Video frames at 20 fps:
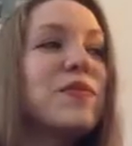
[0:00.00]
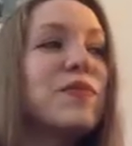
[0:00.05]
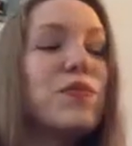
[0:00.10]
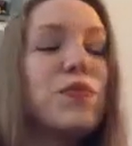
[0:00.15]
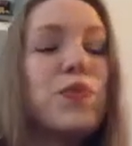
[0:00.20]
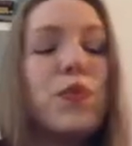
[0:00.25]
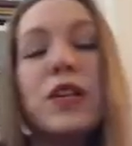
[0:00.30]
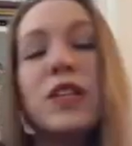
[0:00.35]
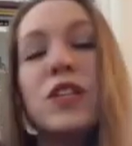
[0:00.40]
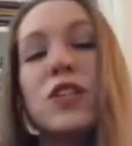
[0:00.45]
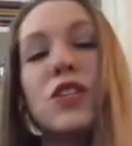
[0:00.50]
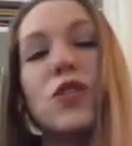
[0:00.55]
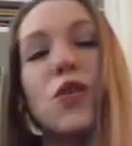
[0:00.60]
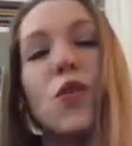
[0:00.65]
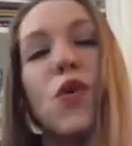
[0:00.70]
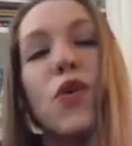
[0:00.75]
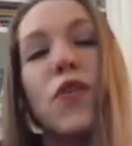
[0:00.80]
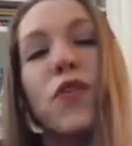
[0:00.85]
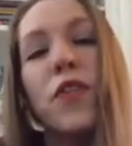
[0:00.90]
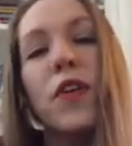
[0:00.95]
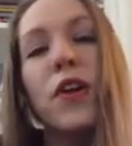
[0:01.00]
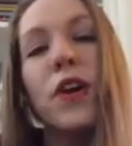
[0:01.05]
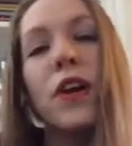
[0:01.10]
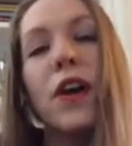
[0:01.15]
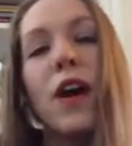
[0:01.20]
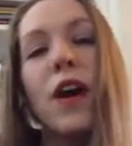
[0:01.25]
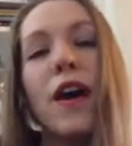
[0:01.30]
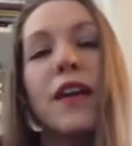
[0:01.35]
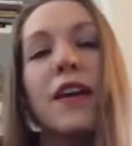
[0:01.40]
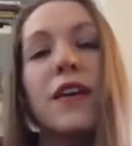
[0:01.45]
went to school
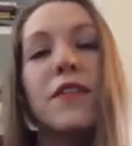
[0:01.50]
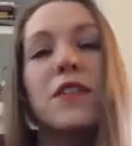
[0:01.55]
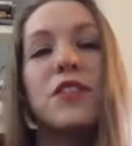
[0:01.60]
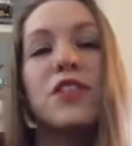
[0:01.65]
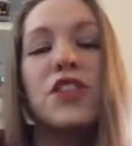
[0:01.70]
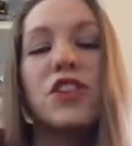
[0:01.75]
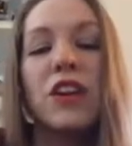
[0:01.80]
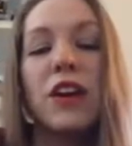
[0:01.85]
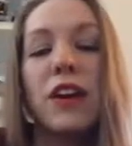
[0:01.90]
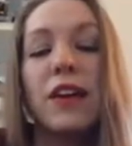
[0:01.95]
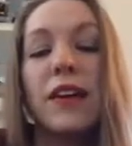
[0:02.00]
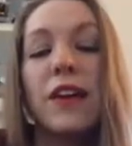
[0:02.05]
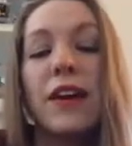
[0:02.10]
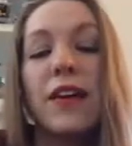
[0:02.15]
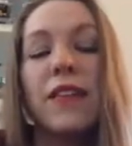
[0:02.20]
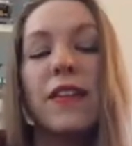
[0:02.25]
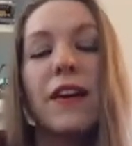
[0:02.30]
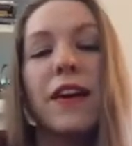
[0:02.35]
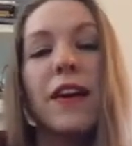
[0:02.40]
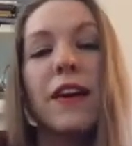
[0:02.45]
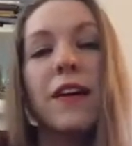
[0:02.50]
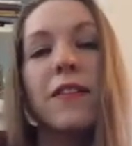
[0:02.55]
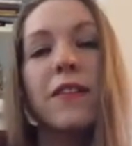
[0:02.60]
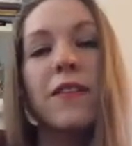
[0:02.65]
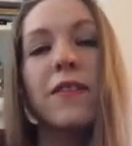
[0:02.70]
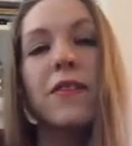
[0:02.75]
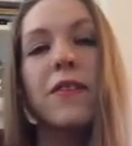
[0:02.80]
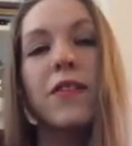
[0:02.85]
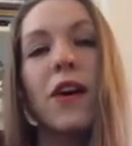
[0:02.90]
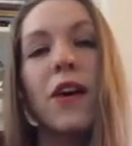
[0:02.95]
for audio engineering down there.
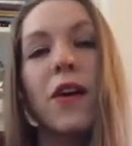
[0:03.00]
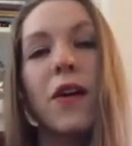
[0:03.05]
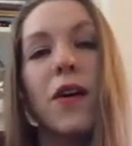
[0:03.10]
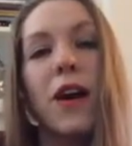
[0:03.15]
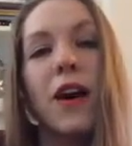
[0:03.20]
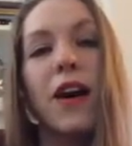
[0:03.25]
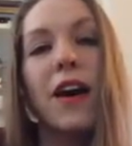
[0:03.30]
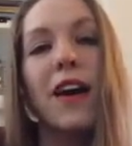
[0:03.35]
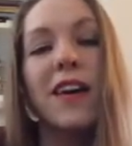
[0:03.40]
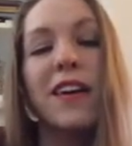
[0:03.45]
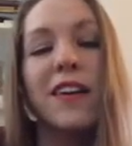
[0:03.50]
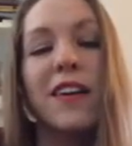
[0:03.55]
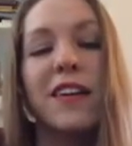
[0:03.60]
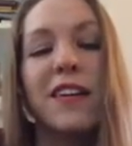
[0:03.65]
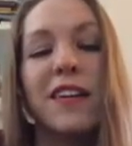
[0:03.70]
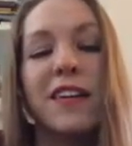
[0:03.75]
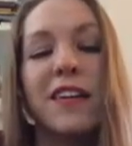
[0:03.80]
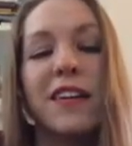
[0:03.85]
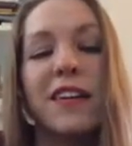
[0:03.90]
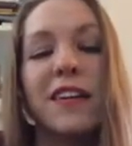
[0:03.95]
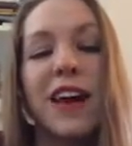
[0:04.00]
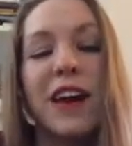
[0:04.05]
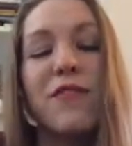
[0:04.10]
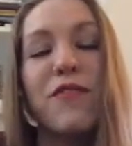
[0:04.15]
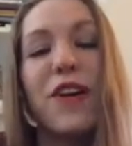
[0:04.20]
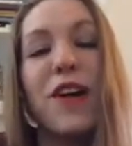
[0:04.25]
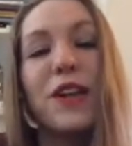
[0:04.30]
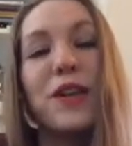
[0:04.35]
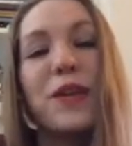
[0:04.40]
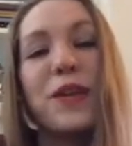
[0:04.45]
So I
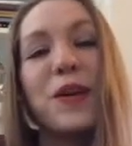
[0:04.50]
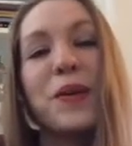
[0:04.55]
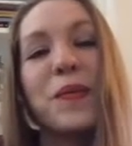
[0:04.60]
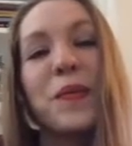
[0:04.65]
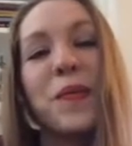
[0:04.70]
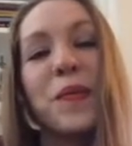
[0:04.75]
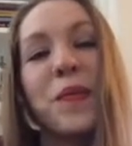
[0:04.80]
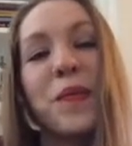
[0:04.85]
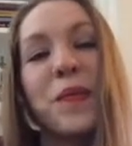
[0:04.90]
followed him.